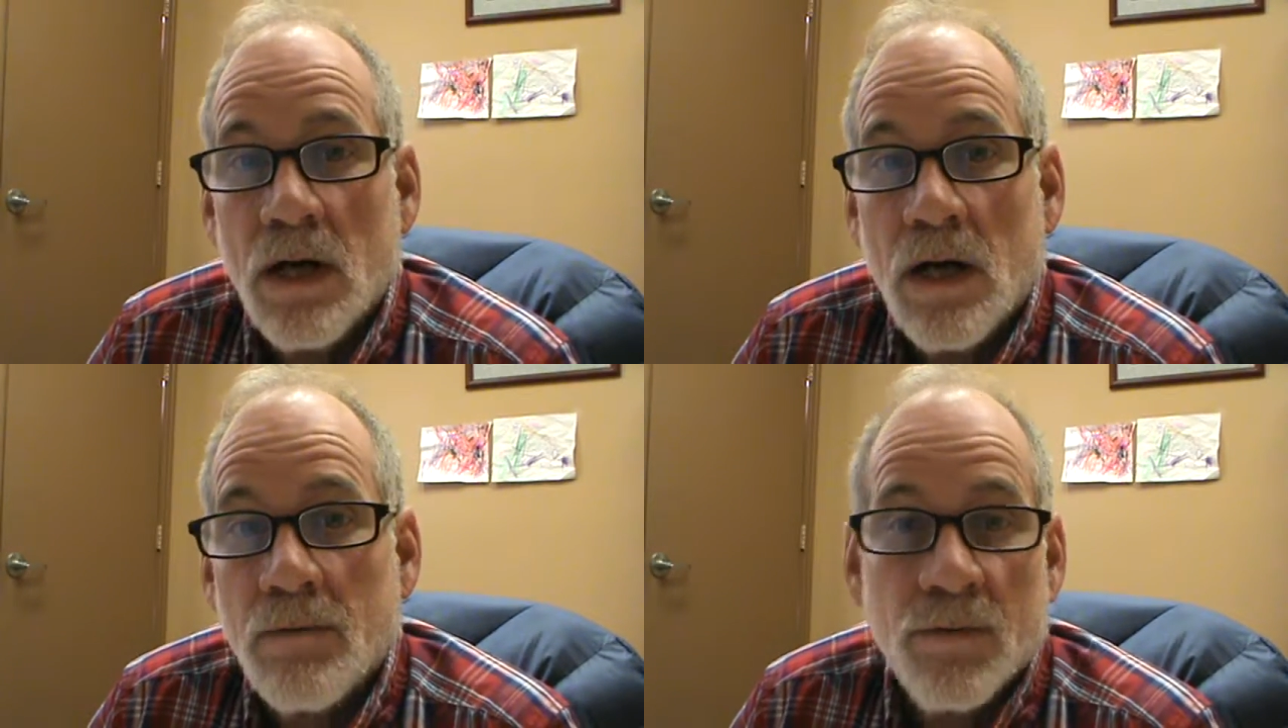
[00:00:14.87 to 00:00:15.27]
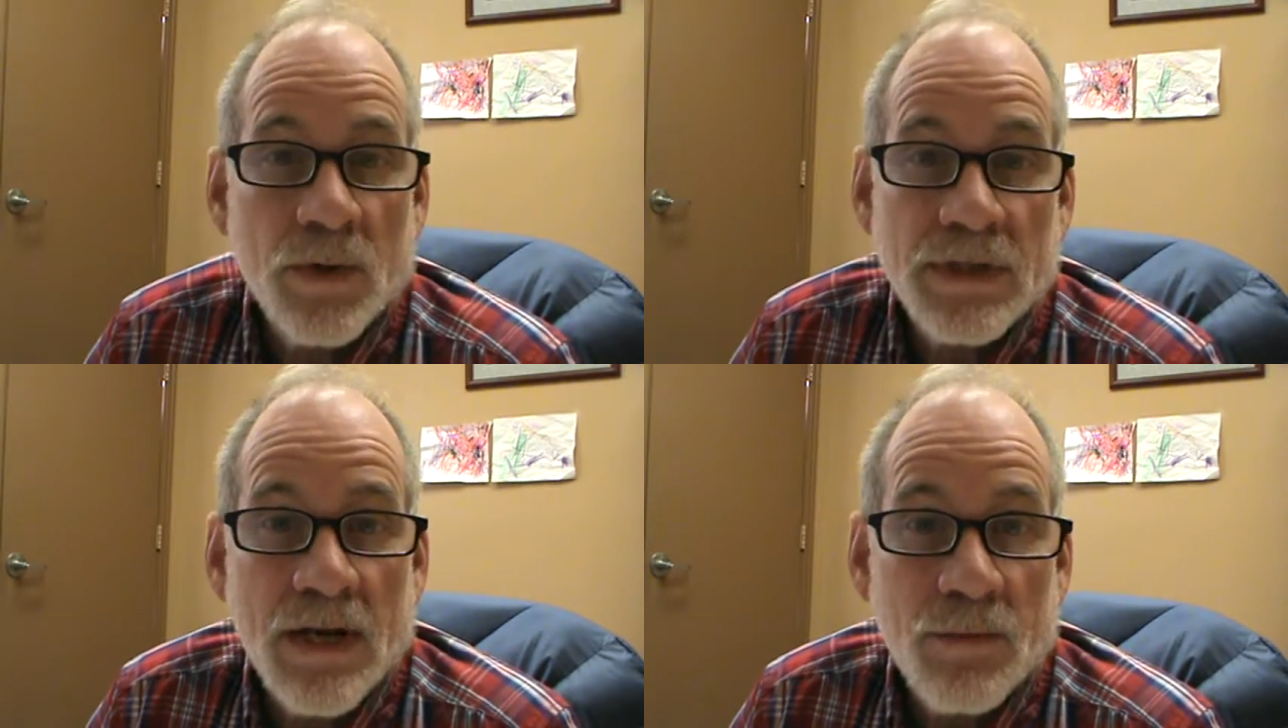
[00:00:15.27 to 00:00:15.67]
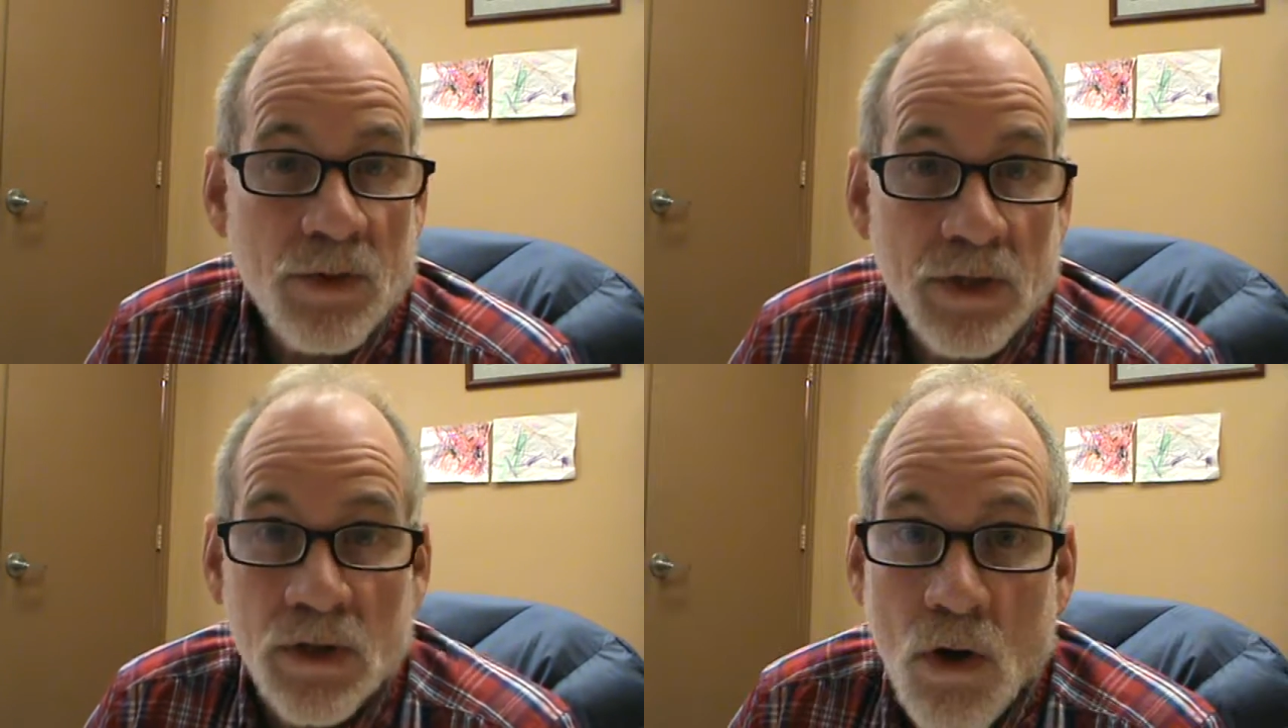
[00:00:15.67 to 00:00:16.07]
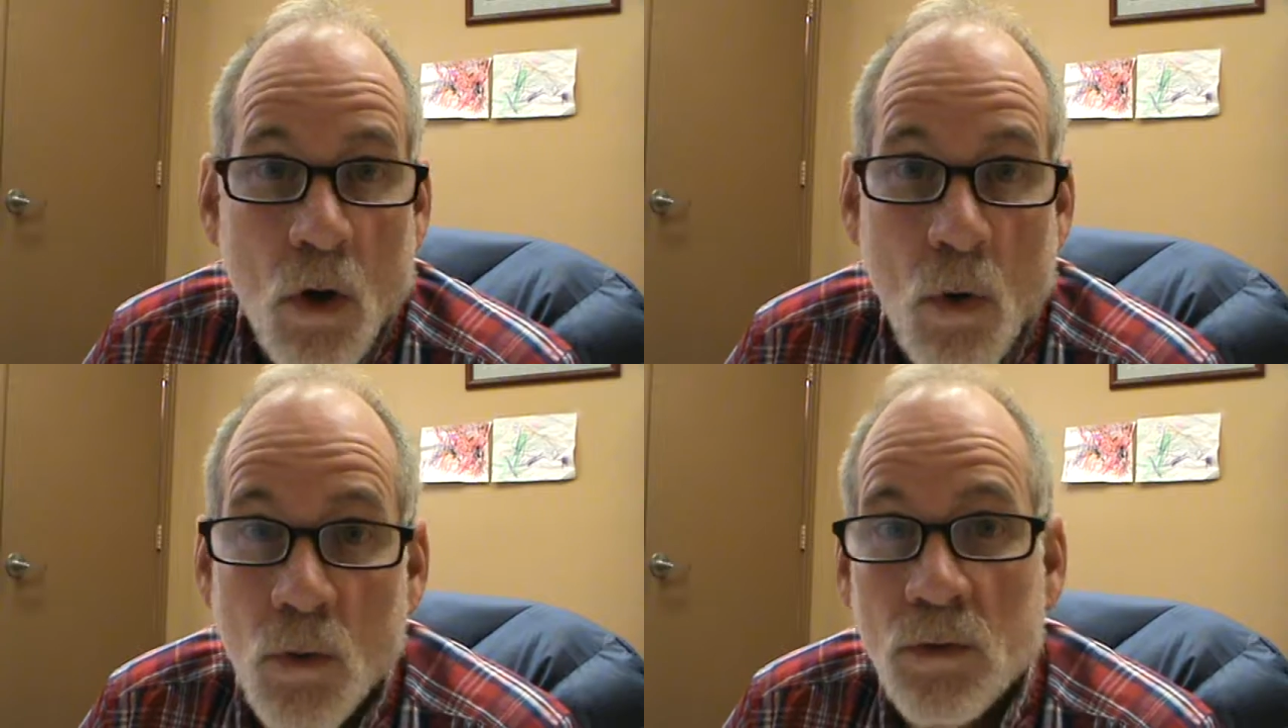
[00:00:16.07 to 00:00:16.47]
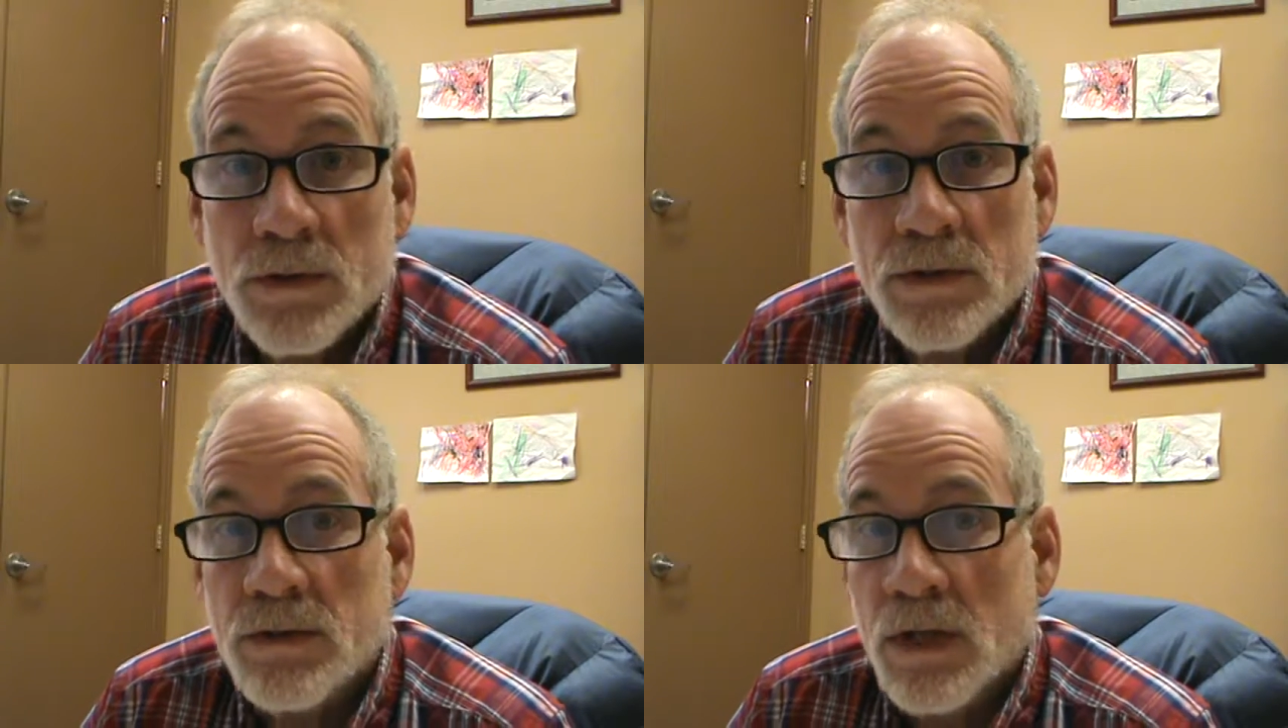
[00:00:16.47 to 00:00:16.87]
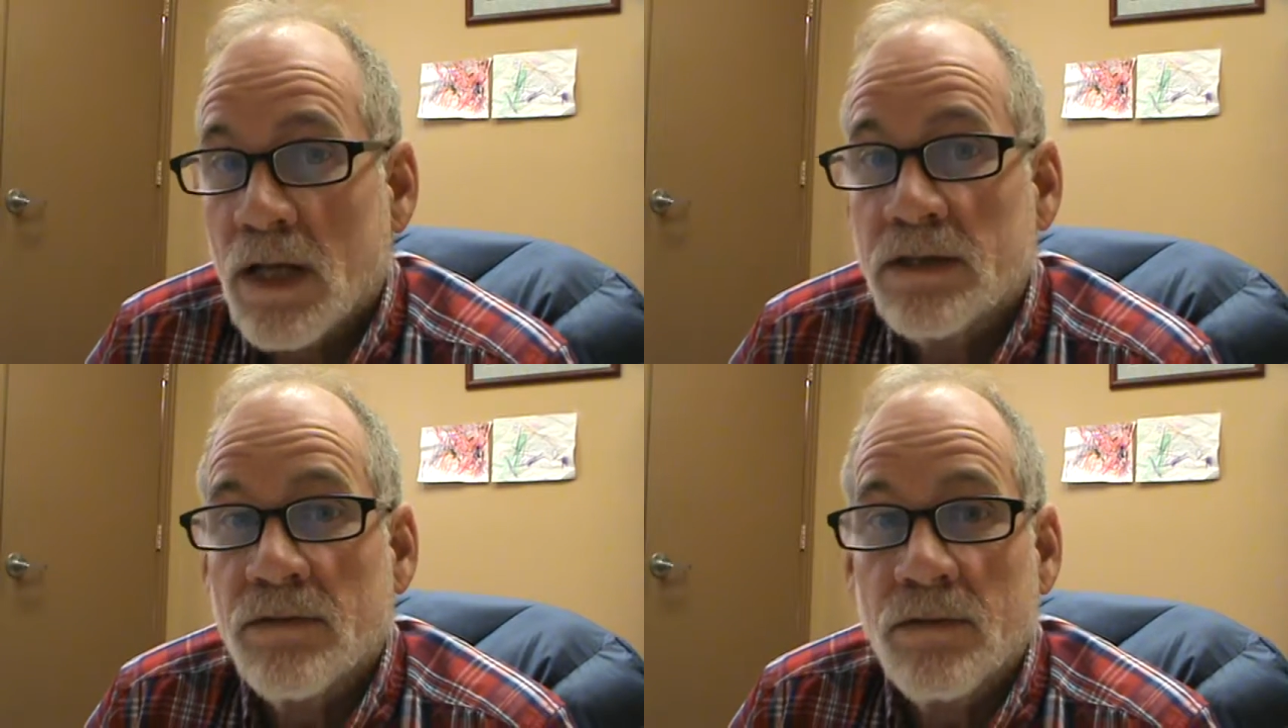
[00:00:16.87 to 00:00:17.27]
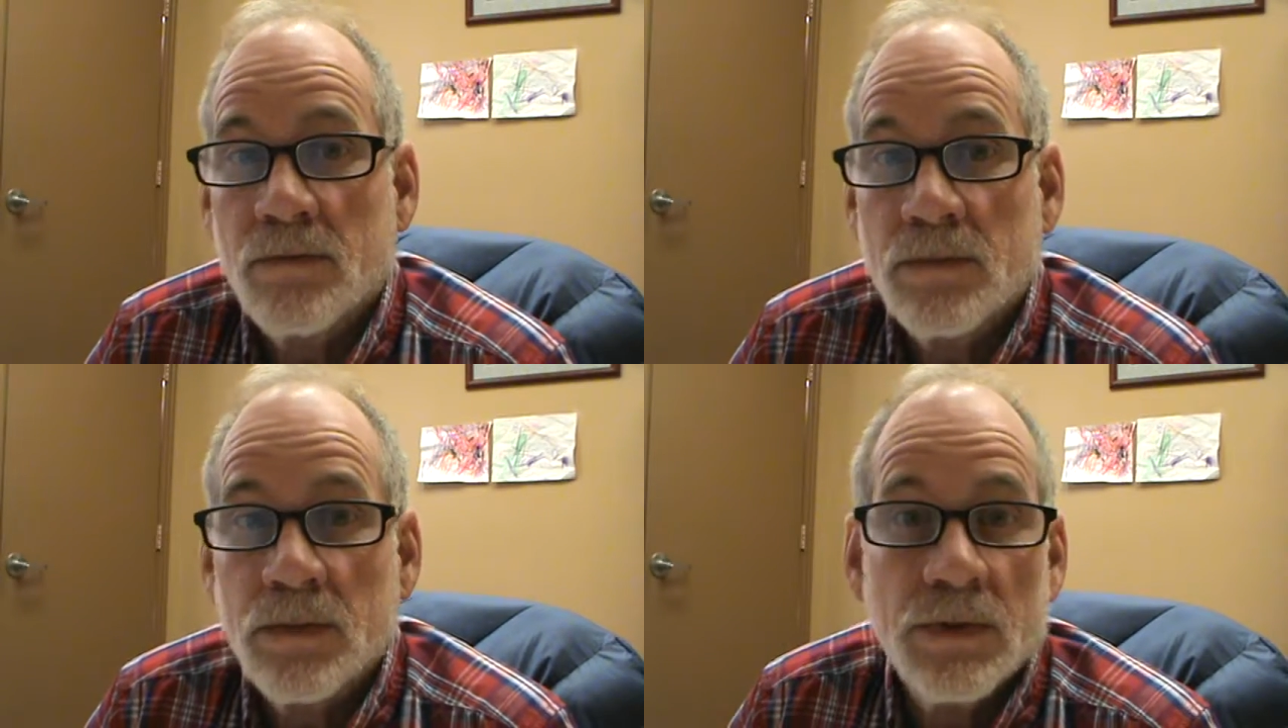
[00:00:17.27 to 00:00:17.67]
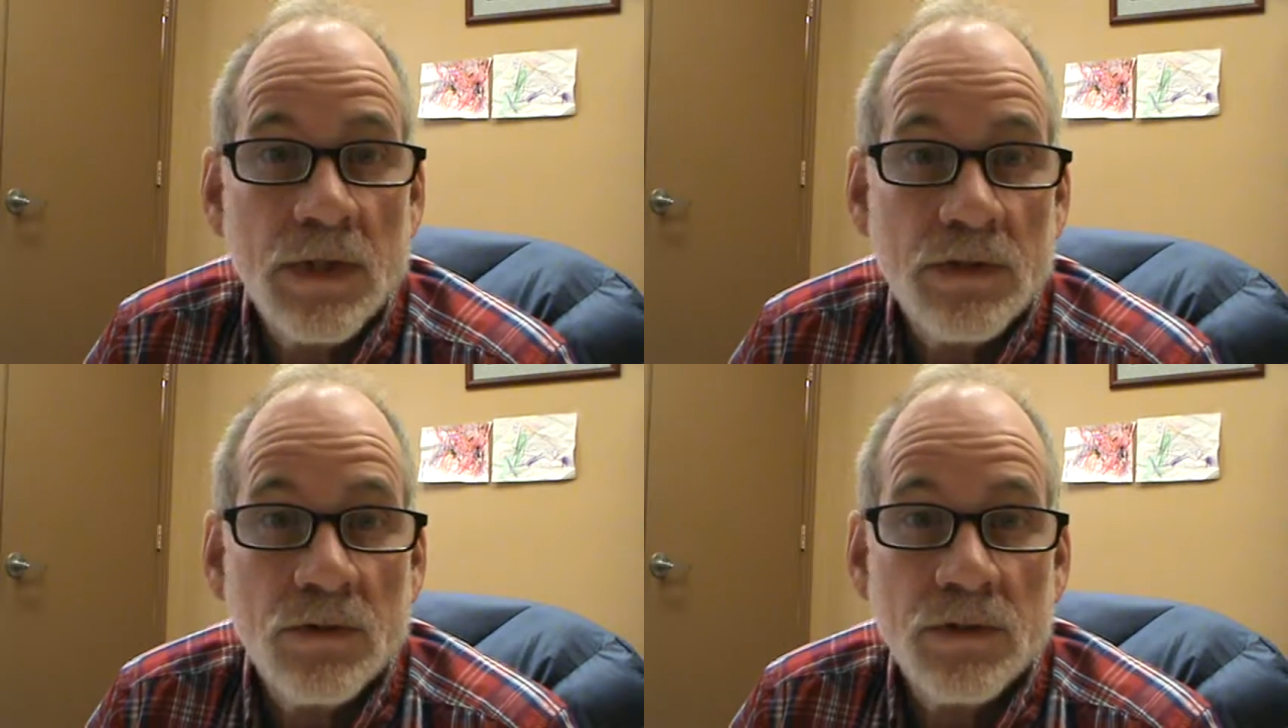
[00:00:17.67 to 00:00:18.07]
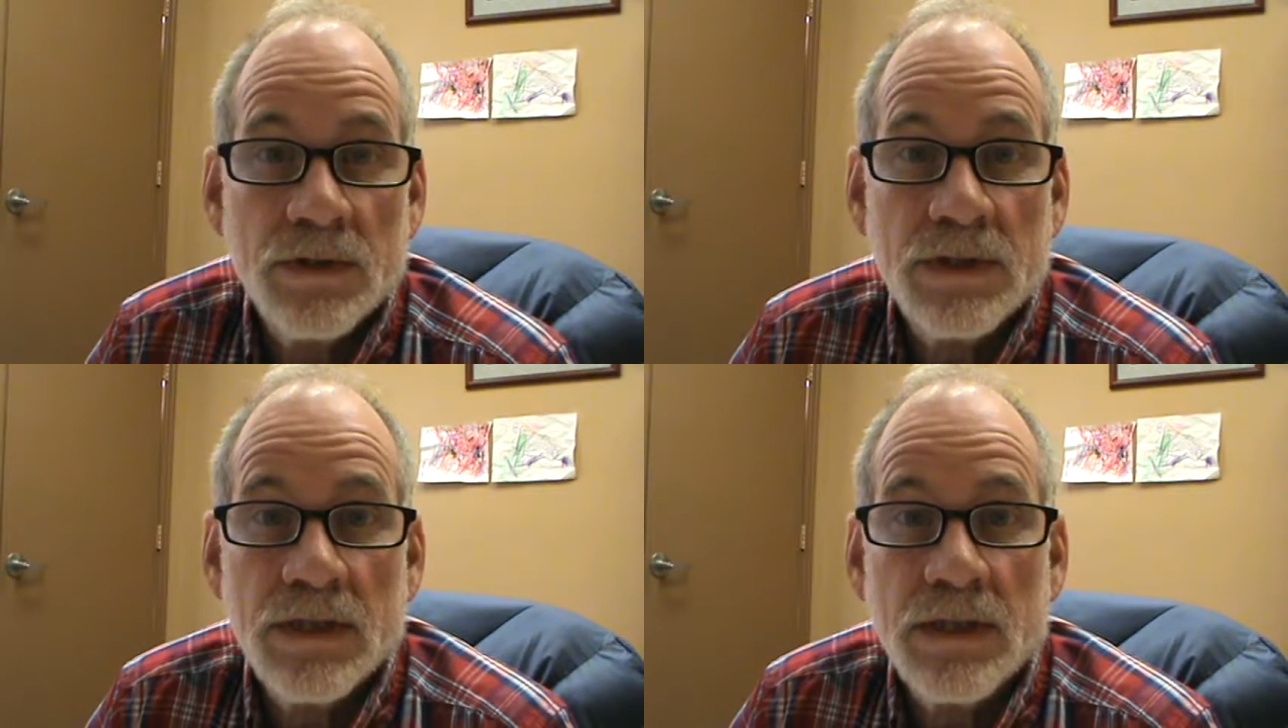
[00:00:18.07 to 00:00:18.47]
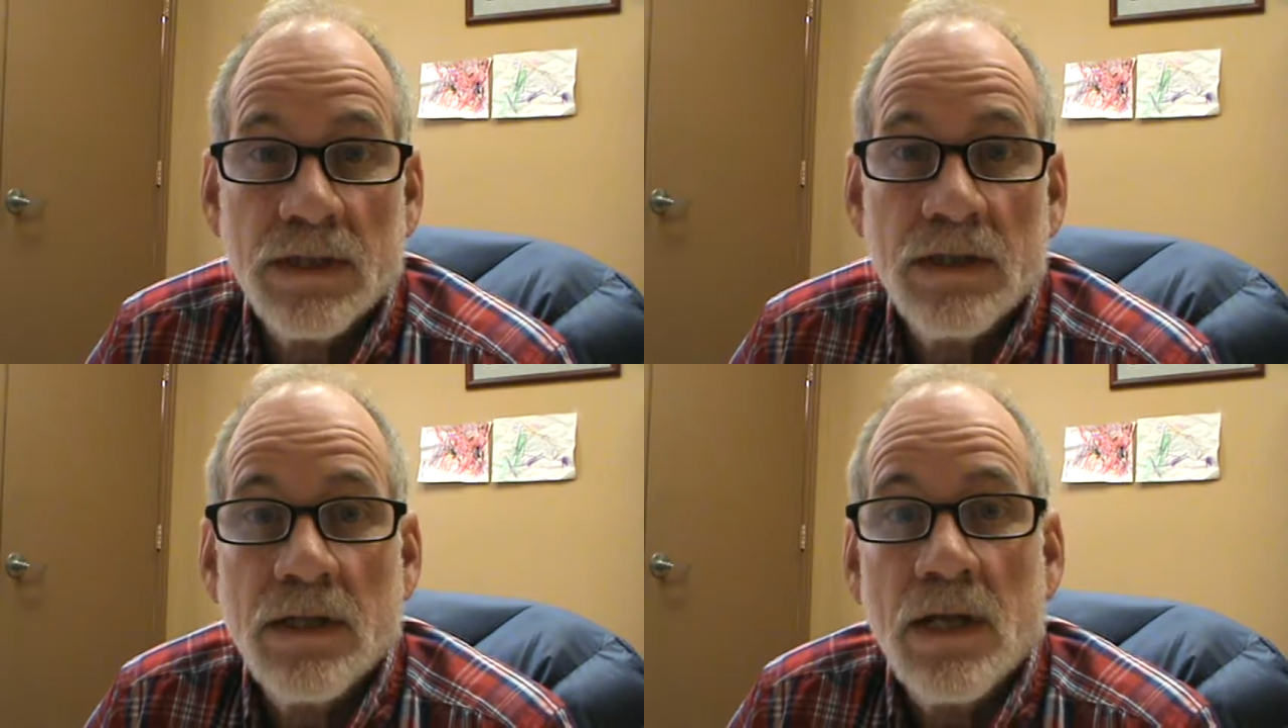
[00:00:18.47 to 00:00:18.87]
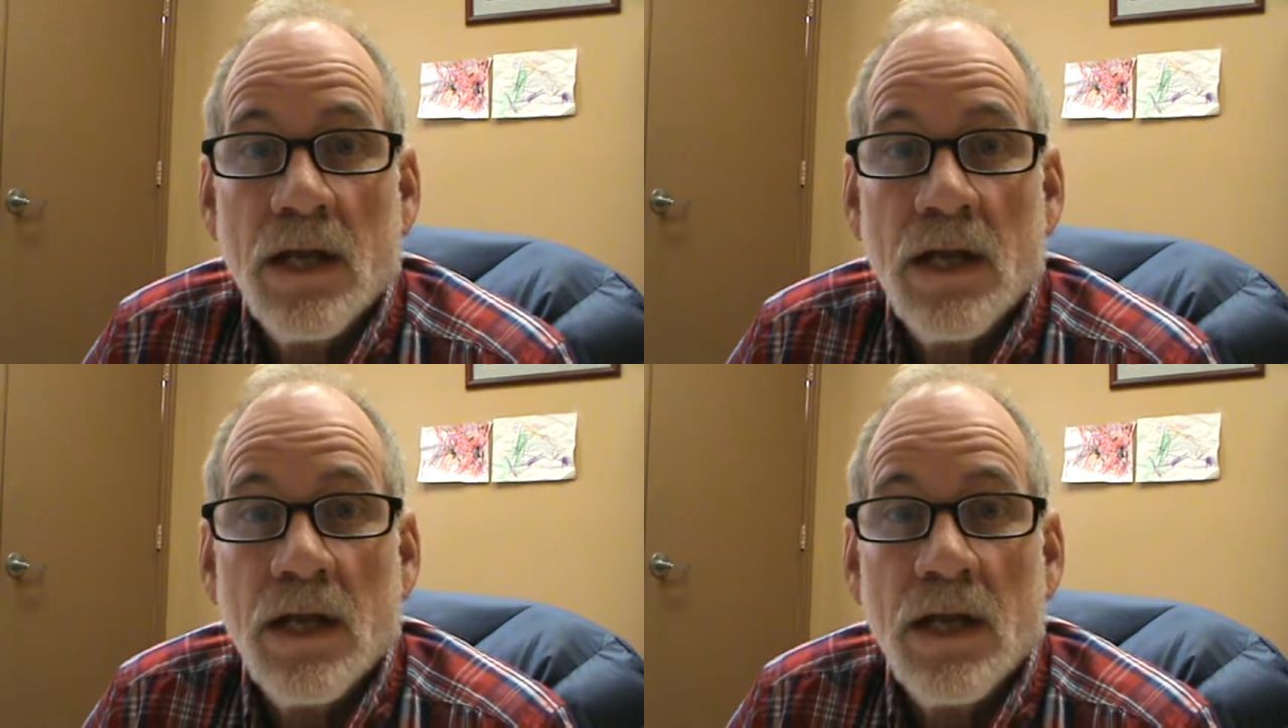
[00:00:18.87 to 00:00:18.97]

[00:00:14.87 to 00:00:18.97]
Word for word: Um, for example, the little holes, there's lots of them that you'll see